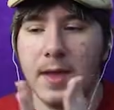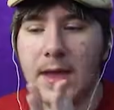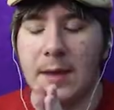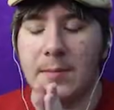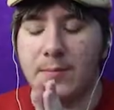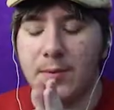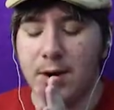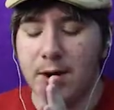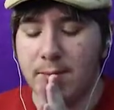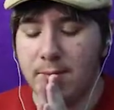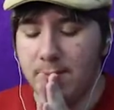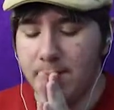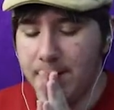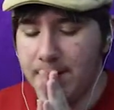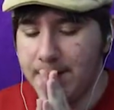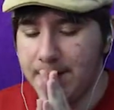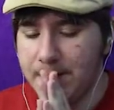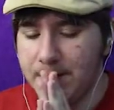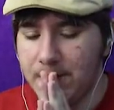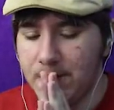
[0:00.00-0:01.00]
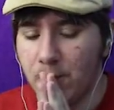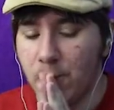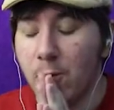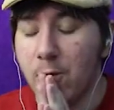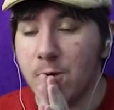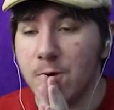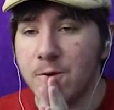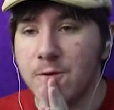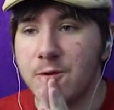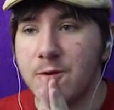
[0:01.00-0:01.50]
And probably the
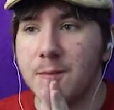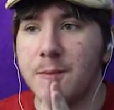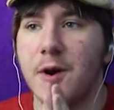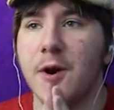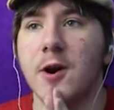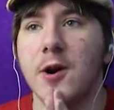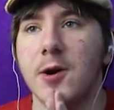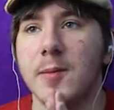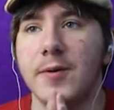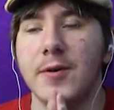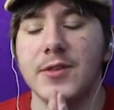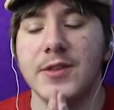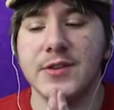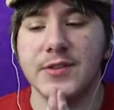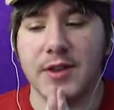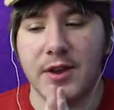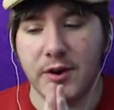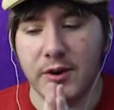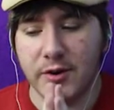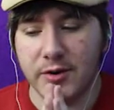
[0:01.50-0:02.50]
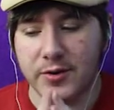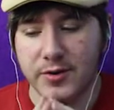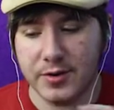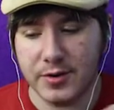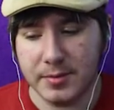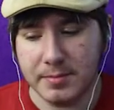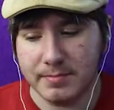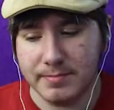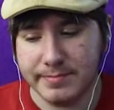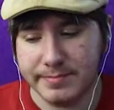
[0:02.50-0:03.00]
worst part about this character.